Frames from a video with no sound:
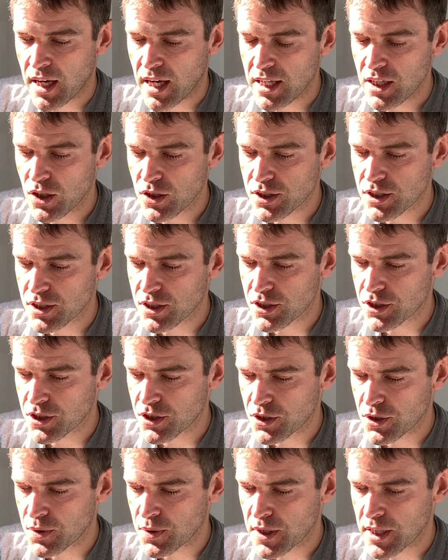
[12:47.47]
I looked at the
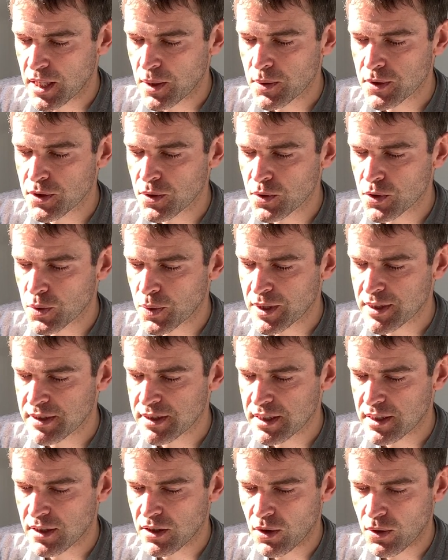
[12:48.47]
shoe. It was all
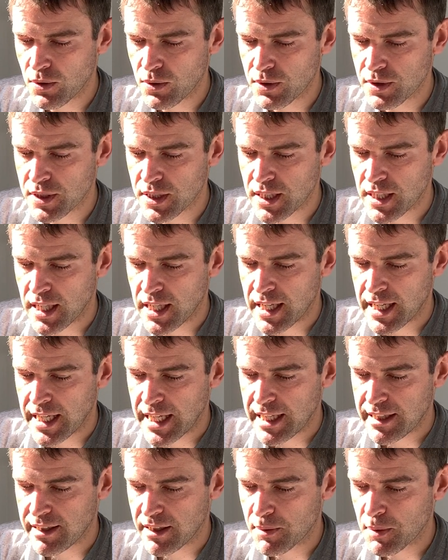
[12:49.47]
twisted and old.
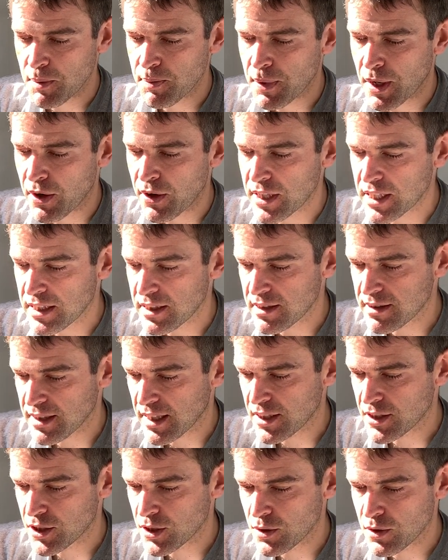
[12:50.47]
It had been buried in the
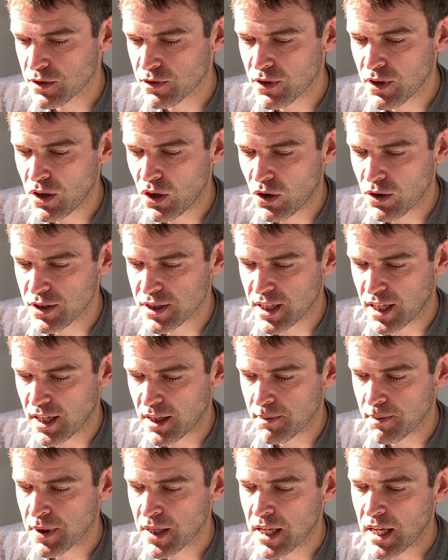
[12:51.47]
sand dunes for a long
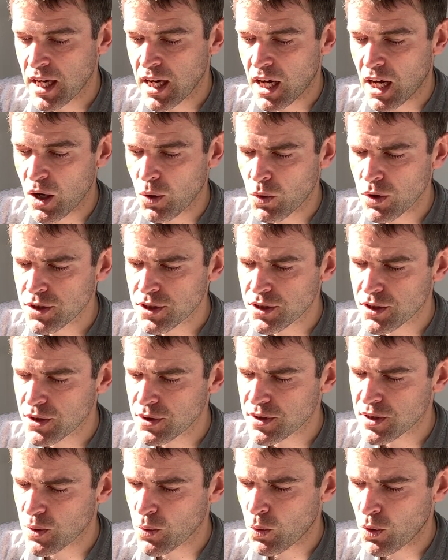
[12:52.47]
time. I wondered
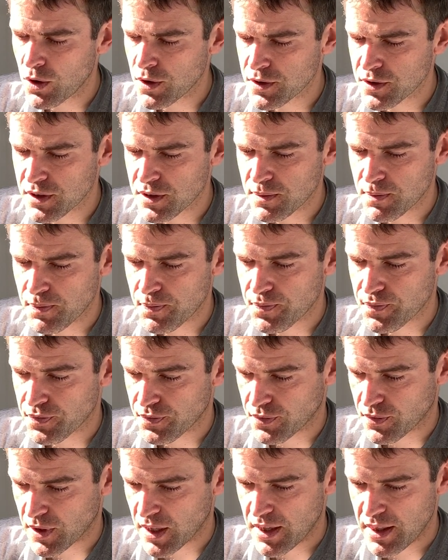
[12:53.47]
whose it was.
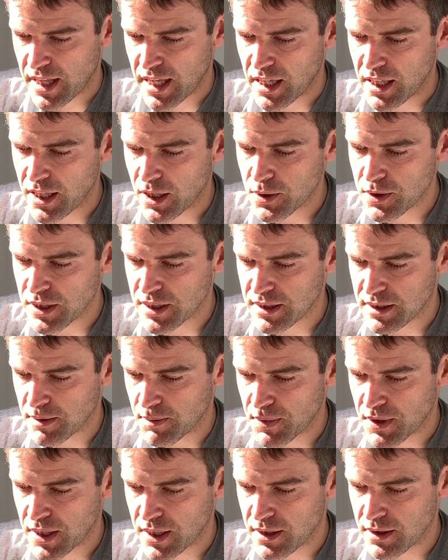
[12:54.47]
Then I noticed
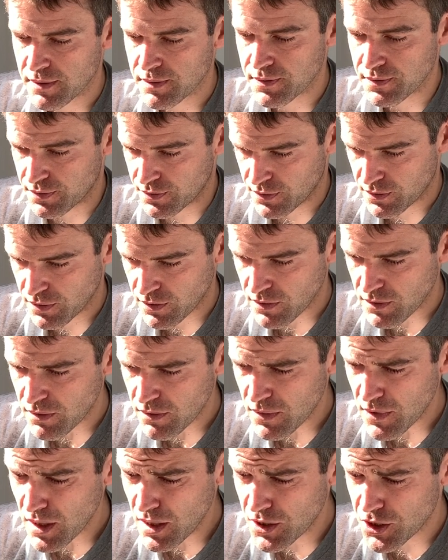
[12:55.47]
something.
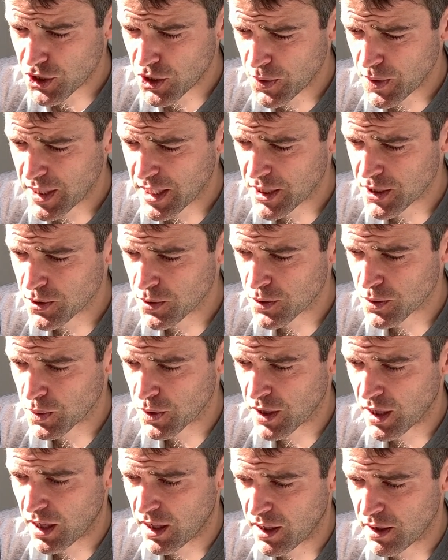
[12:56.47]
2 initials were
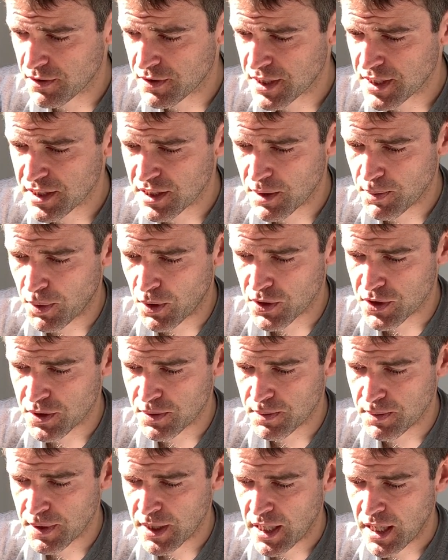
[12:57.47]
carved into the
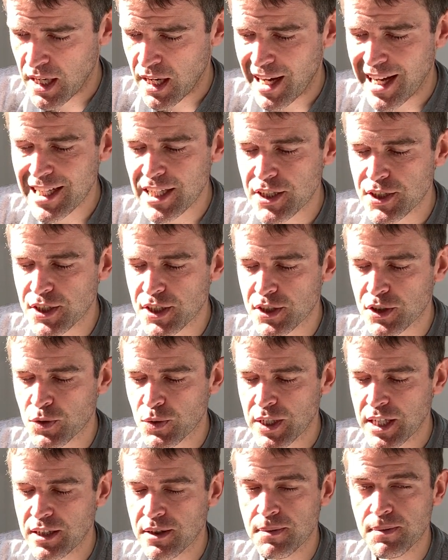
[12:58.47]
bottom. I could just read